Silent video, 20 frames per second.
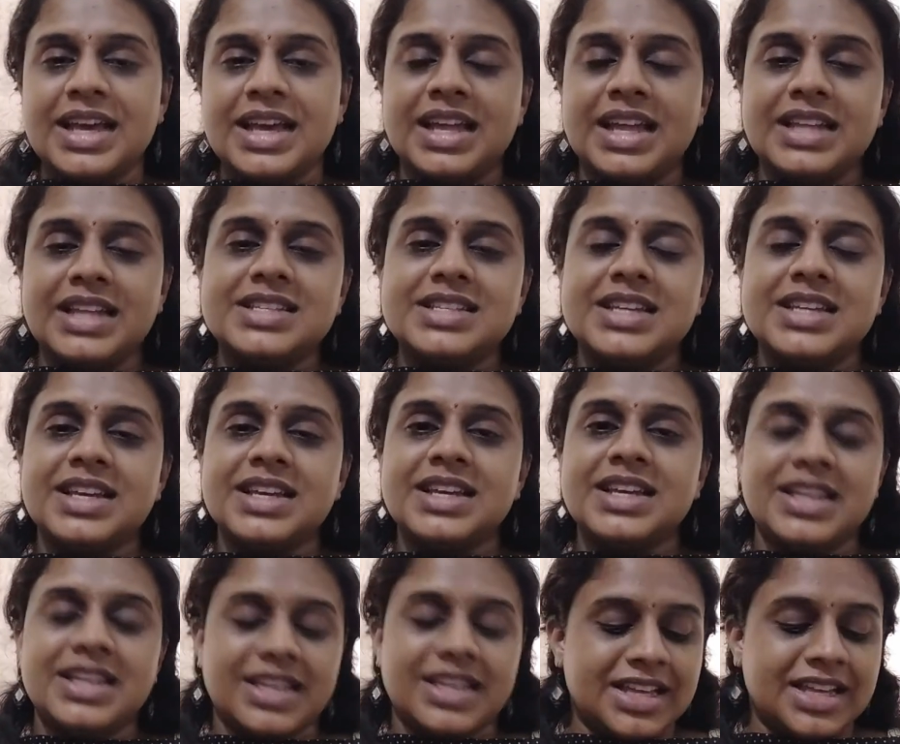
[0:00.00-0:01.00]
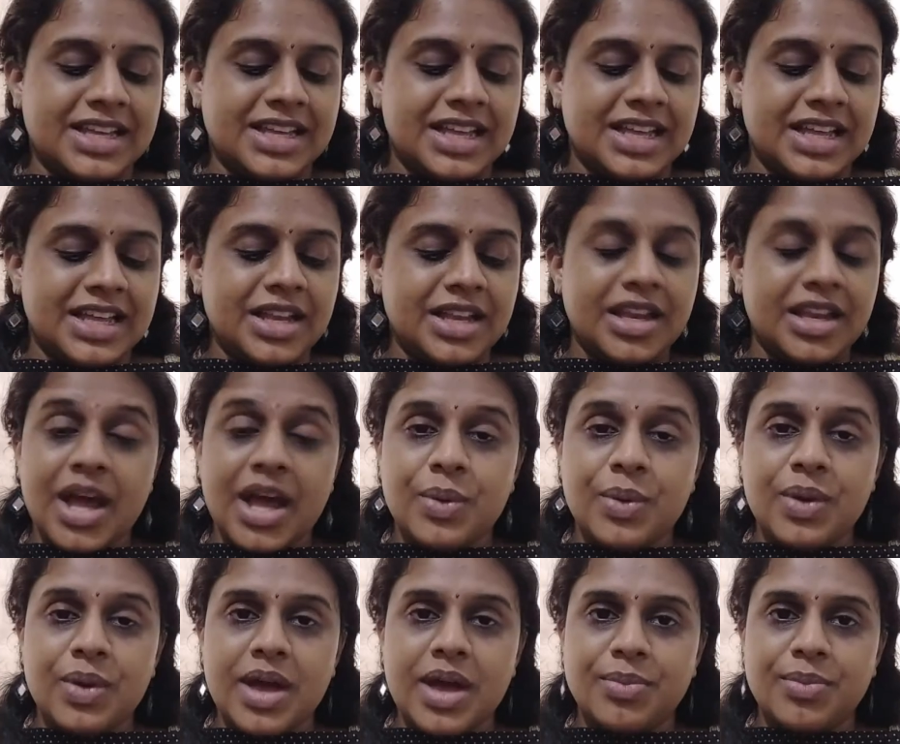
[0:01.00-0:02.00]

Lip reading: And now